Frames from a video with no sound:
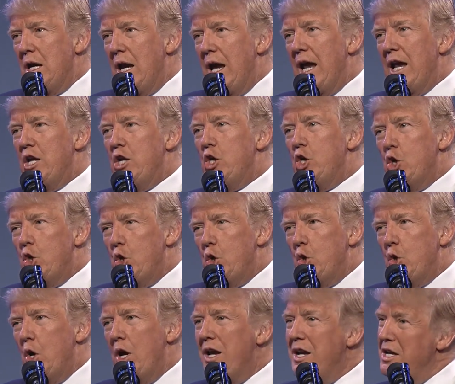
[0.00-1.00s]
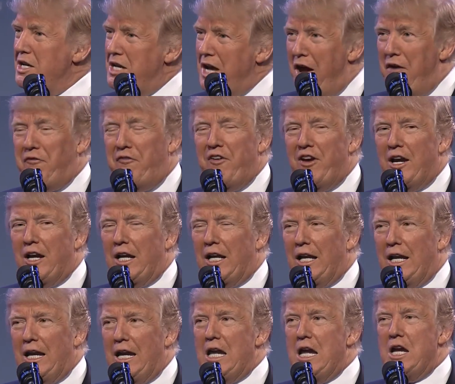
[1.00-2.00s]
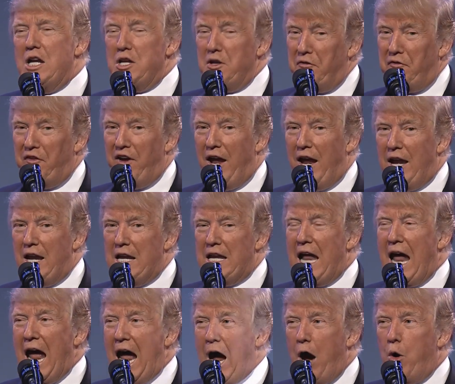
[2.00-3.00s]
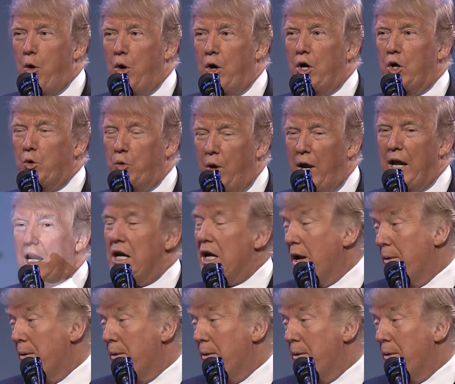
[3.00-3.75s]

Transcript: and you definitely defend our great